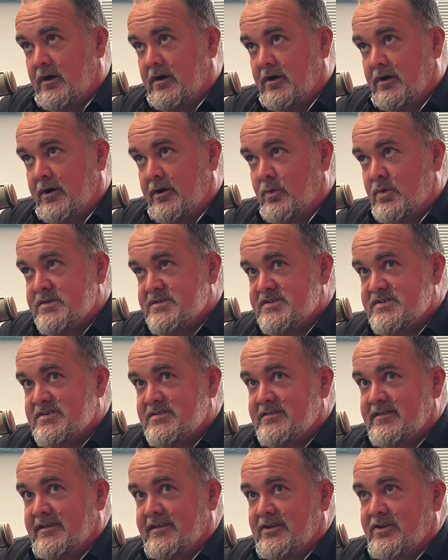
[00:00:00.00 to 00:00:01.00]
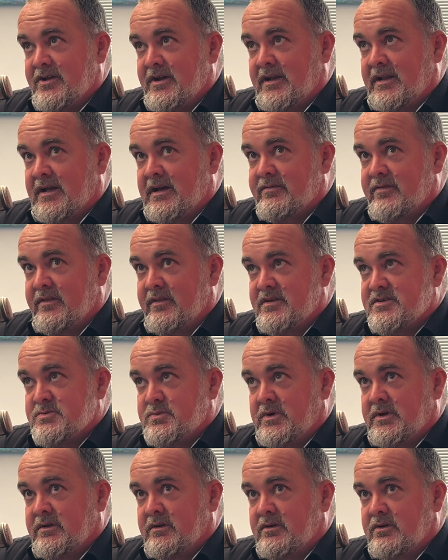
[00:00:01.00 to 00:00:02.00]
I always kind of laugh at this
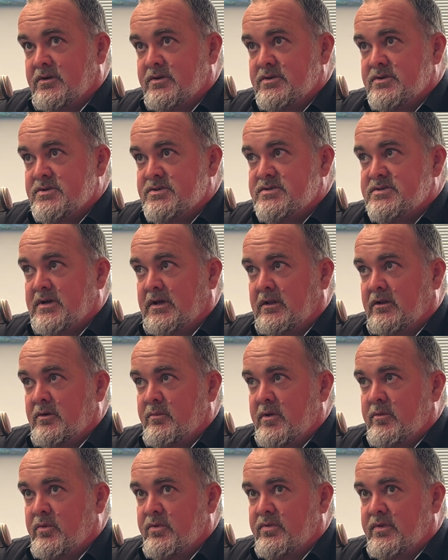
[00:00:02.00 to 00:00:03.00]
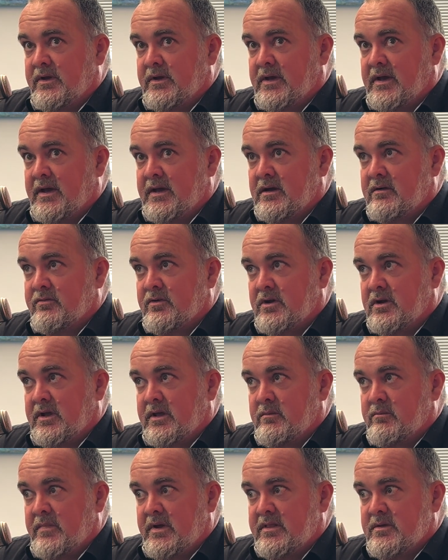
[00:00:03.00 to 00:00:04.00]
one because a lot of people think, hey, I've got to
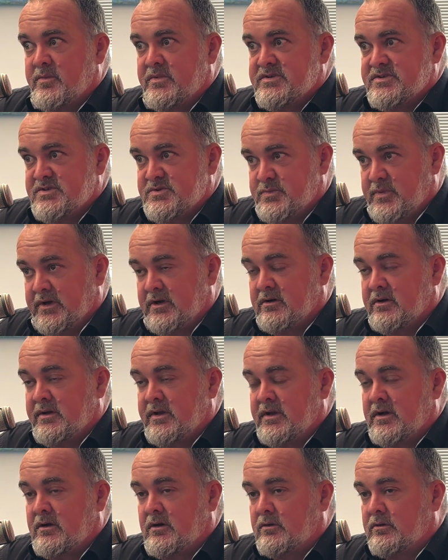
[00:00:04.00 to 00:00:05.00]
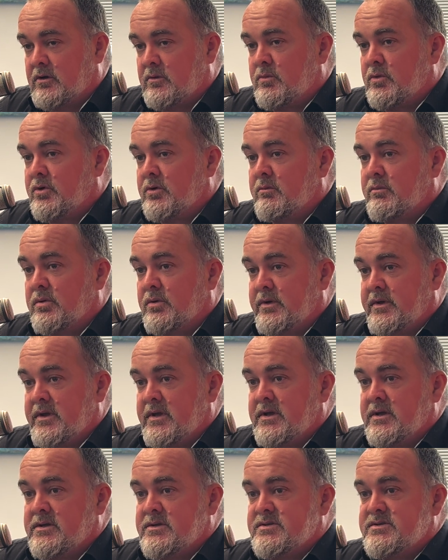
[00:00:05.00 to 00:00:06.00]
make the business bigger. I need a whole lot more
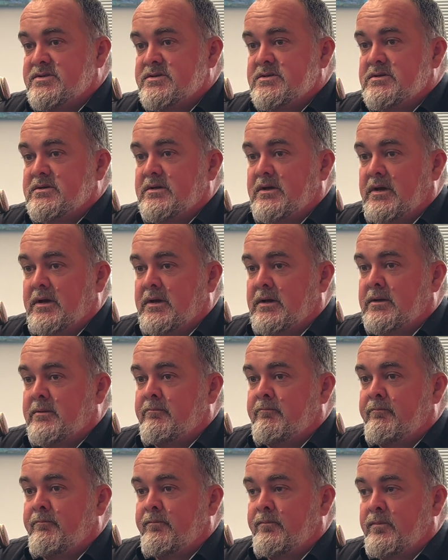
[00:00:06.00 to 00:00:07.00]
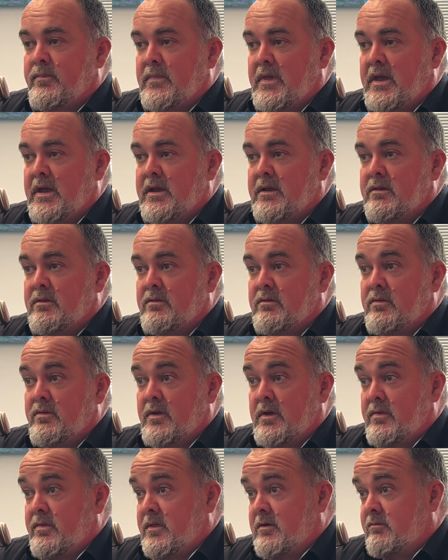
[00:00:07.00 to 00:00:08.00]
employees. And
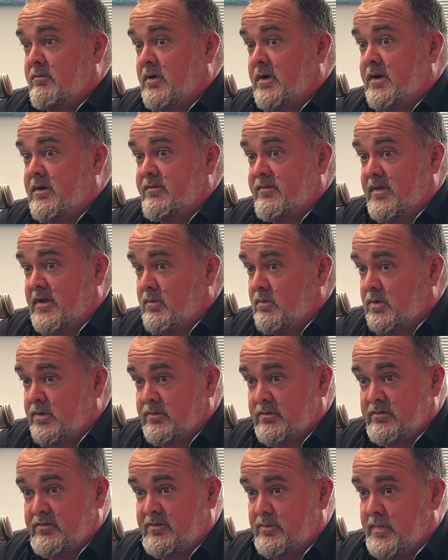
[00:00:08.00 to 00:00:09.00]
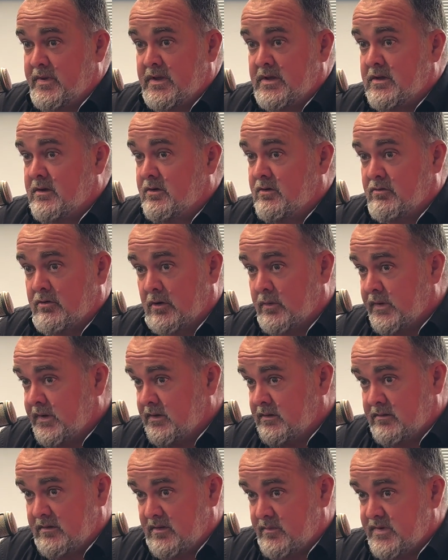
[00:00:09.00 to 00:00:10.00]
they're right. If they want to be
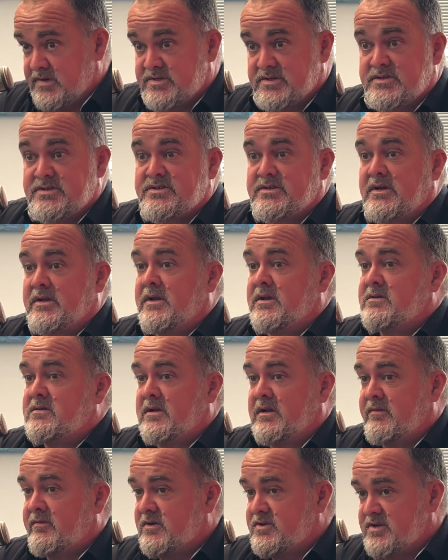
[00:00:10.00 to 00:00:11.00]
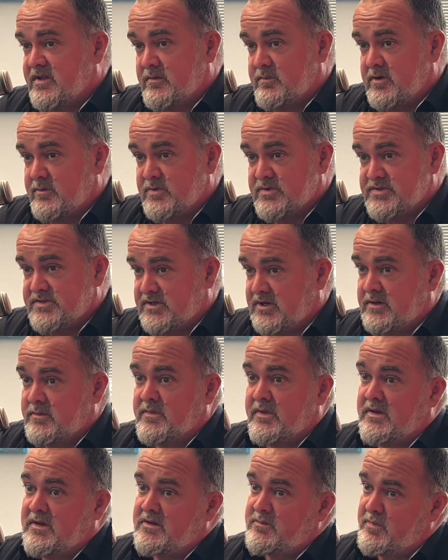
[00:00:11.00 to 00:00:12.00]
growing the business, they need to leverage other people's time.
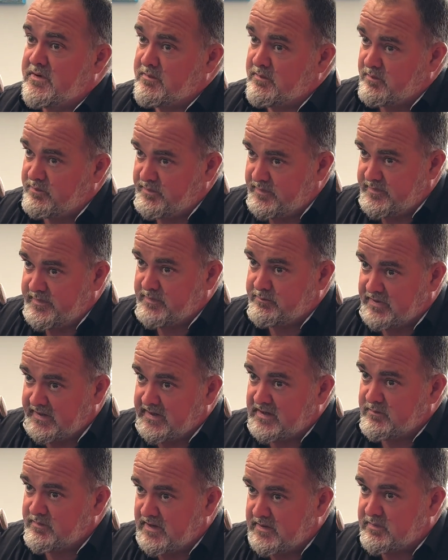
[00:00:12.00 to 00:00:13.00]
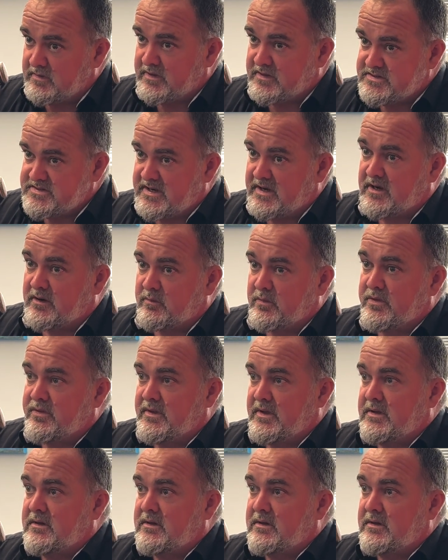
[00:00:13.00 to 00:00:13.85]
They need to be bringing people in to help with that.